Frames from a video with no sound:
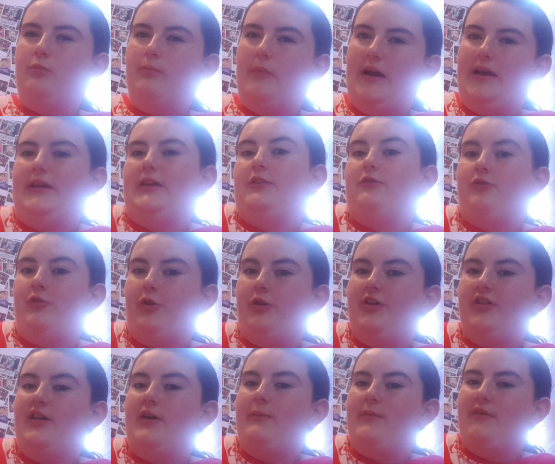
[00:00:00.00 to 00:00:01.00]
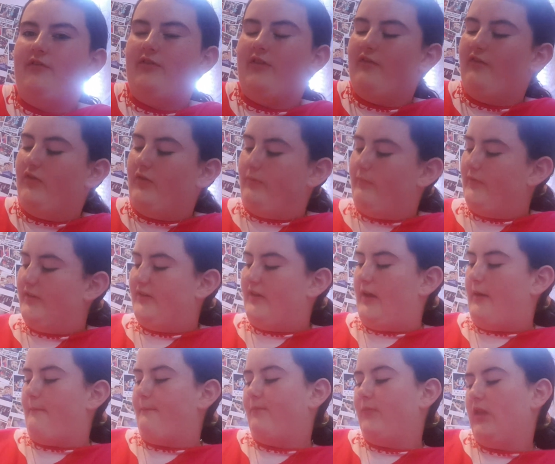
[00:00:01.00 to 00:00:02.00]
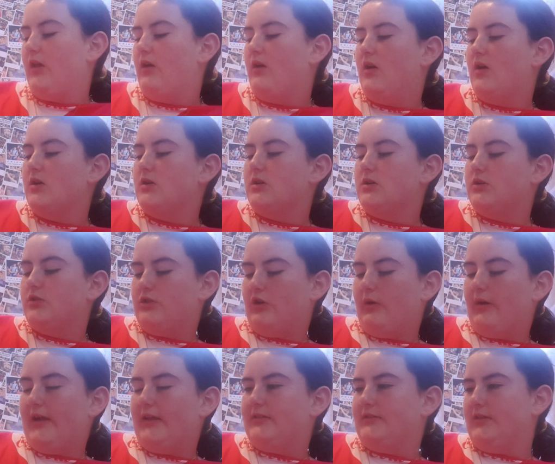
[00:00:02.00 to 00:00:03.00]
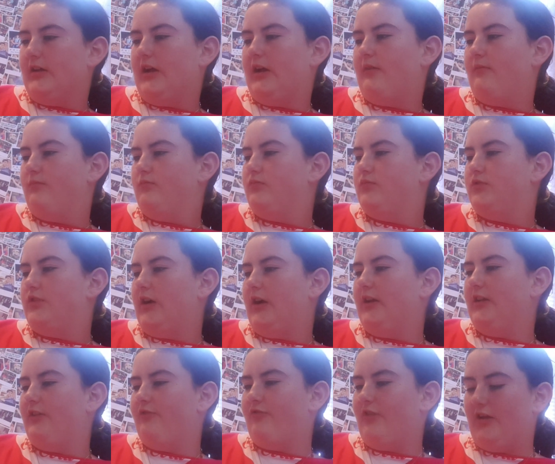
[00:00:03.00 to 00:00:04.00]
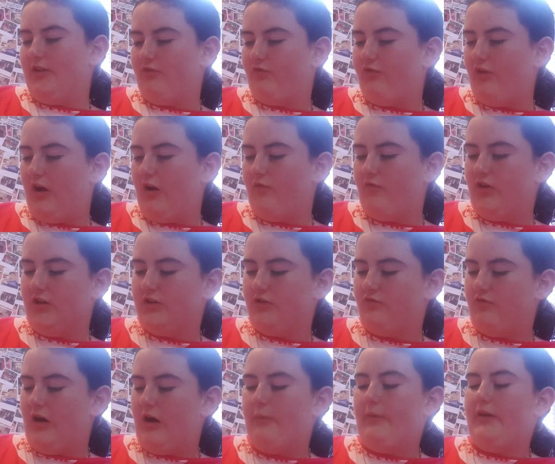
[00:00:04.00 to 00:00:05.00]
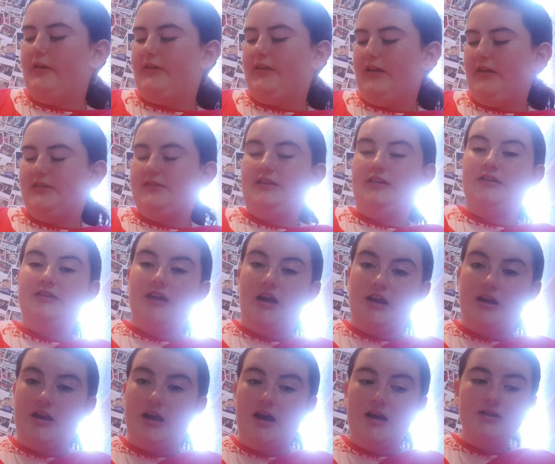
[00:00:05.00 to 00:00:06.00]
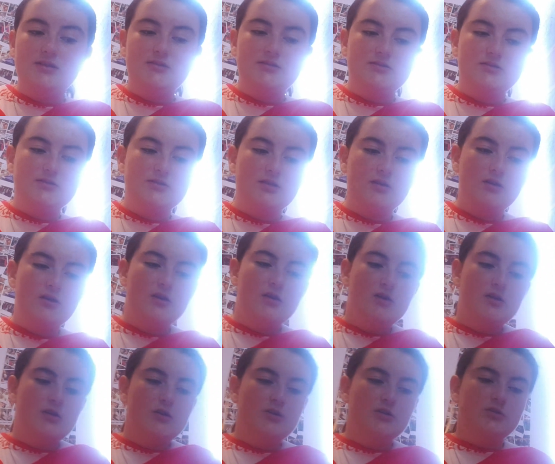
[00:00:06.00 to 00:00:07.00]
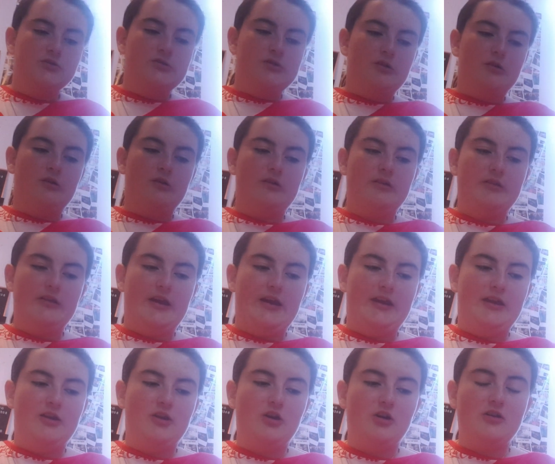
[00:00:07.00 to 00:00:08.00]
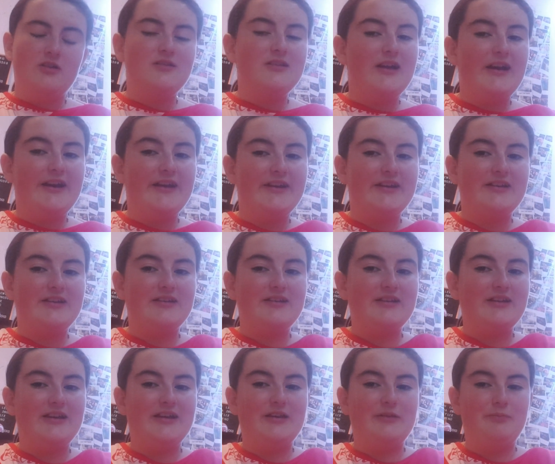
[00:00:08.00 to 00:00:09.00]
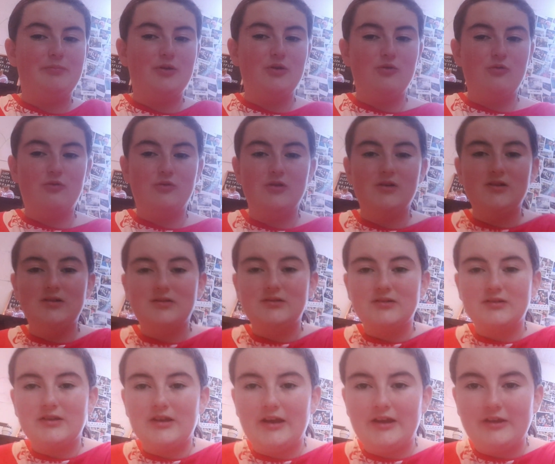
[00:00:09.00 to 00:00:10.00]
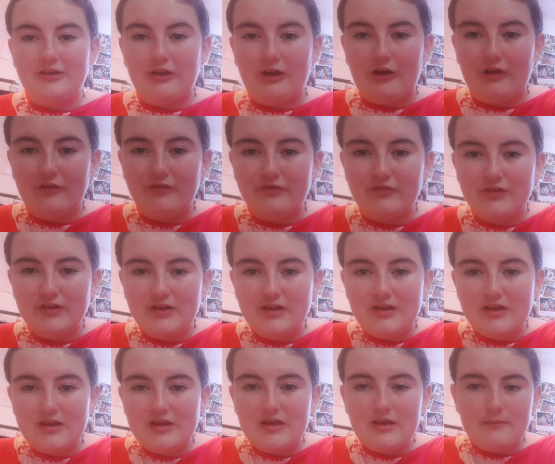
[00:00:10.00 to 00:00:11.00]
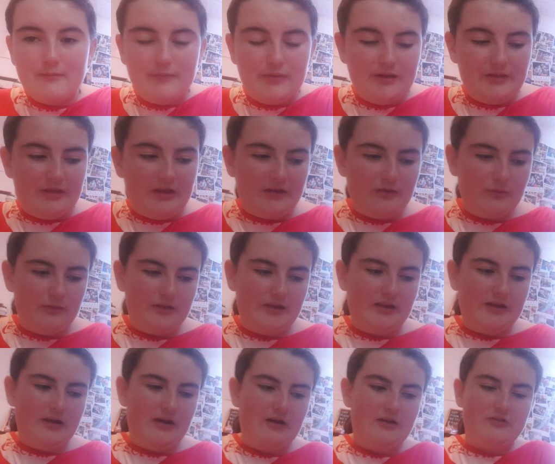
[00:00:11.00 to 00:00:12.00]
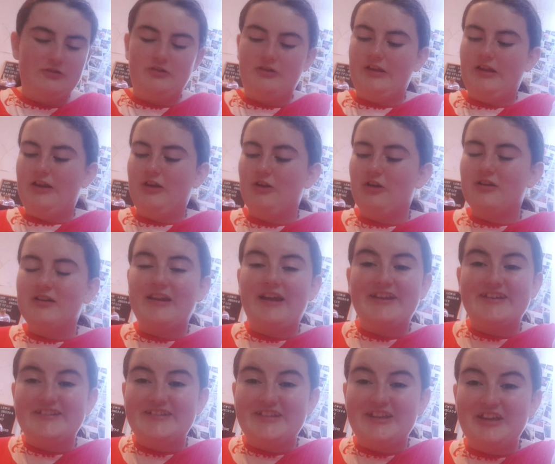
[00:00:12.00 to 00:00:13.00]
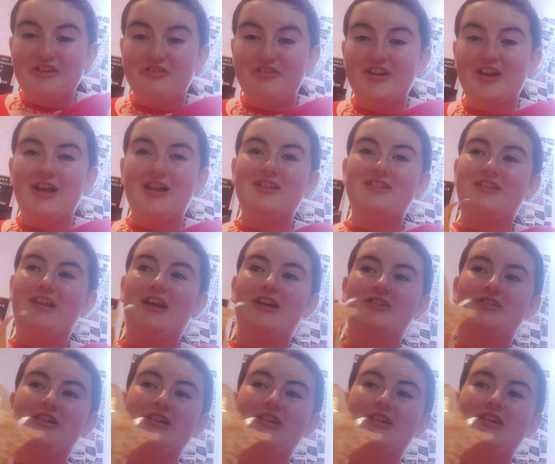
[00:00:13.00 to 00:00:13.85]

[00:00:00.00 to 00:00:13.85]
might enjoy them if they're from the same. So it's Tiny Friends Farm Russell Rabbit Tasty Nuggets. So they look like his poo, kind of, but that's what they are. So they look like cereal slash